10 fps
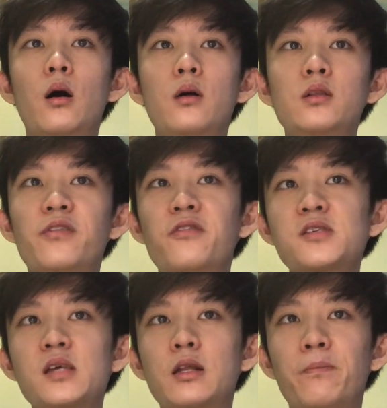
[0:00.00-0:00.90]
The first
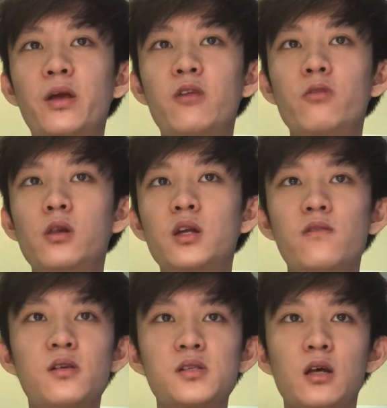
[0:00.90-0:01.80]
day the pain
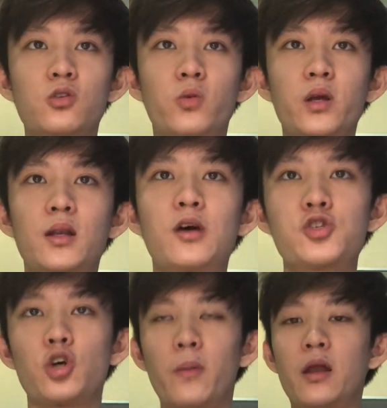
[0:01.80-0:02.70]
relievers are doing their
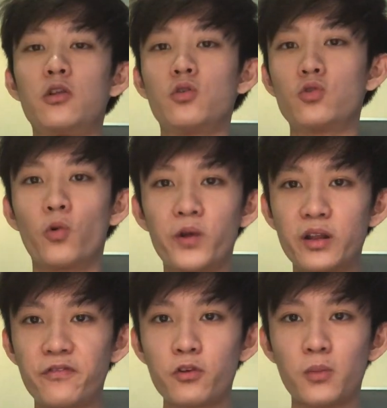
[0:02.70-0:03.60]
job and you don't really
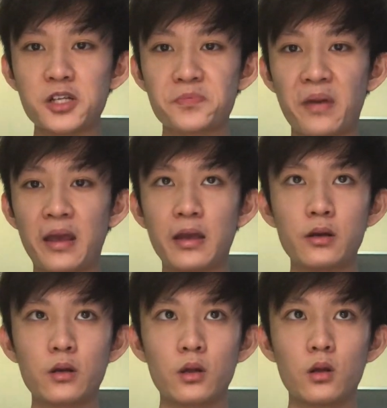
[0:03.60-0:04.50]
feel much
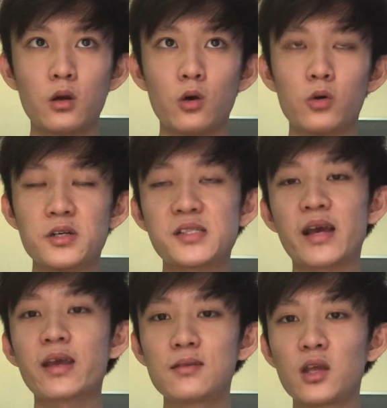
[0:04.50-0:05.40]
pain. The
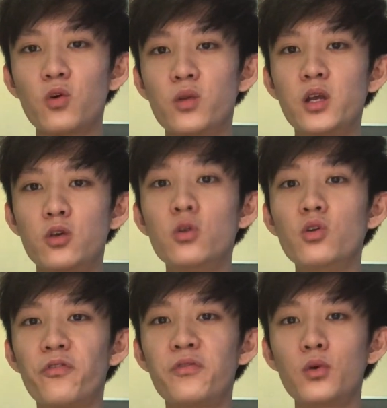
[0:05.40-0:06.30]
second day only
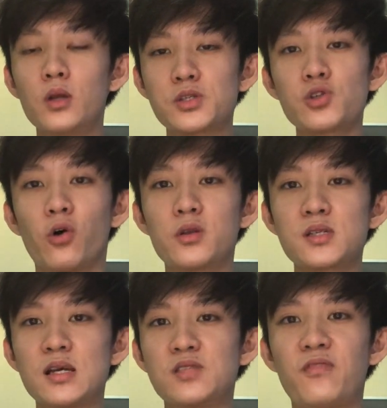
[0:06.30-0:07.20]
you feel the soreness.
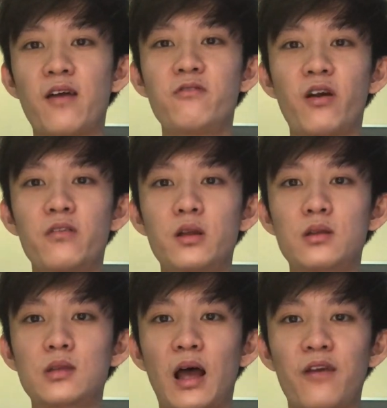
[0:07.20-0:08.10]
It's very very
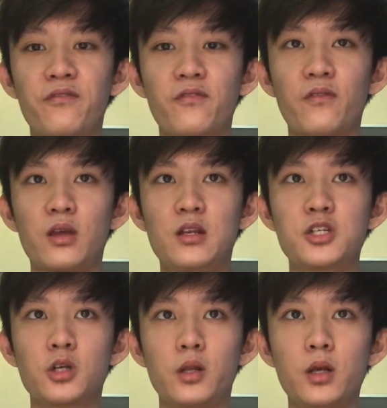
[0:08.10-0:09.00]
tough
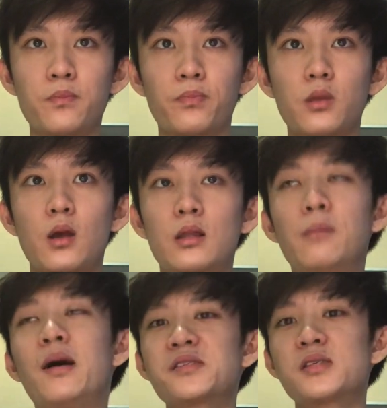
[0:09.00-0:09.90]
initially. The
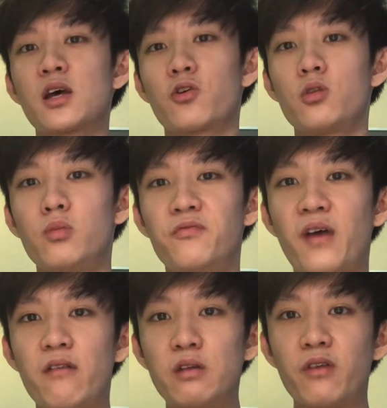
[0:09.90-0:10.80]
muscles are going to be
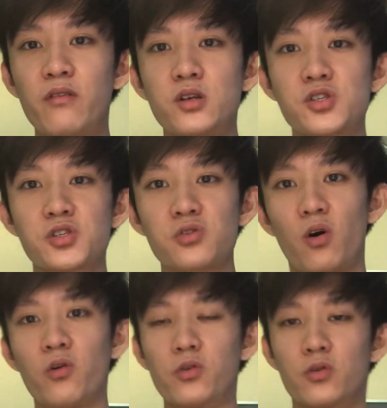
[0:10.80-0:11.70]
very very
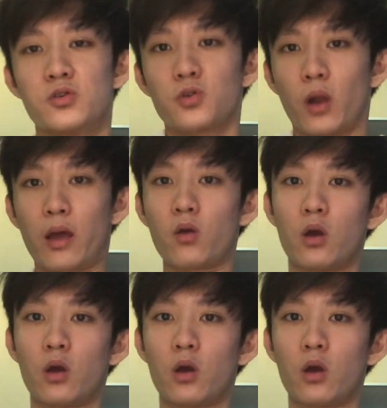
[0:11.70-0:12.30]
sore, so like